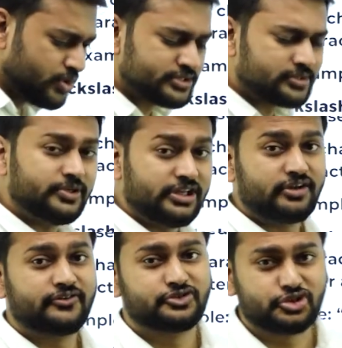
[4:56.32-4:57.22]
What is the
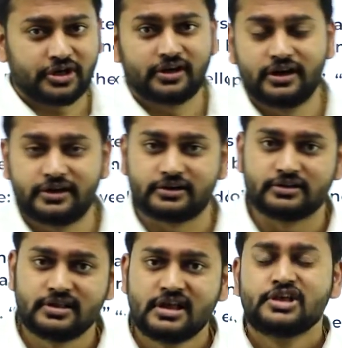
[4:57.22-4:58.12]
meaning of string
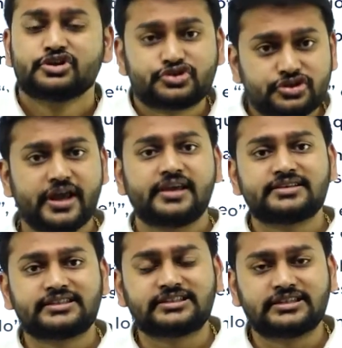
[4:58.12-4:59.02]
literal?
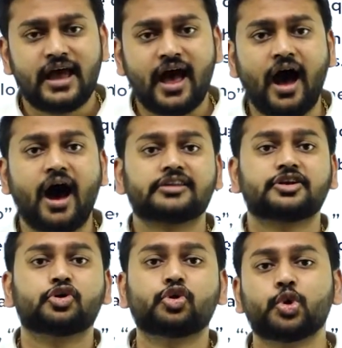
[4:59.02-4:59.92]
Strings are
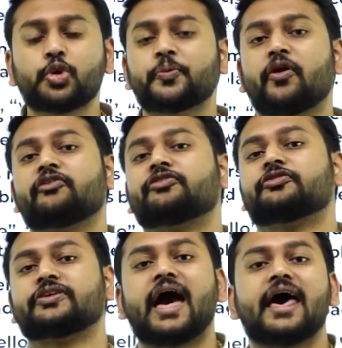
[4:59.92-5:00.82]
the group of
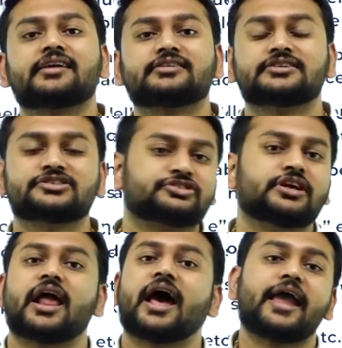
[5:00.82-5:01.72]
characters
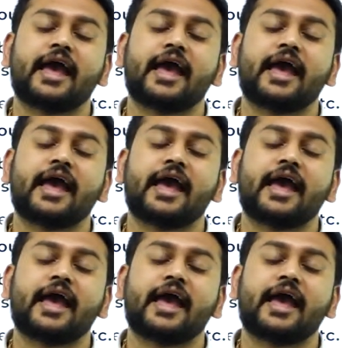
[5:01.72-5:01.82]
that I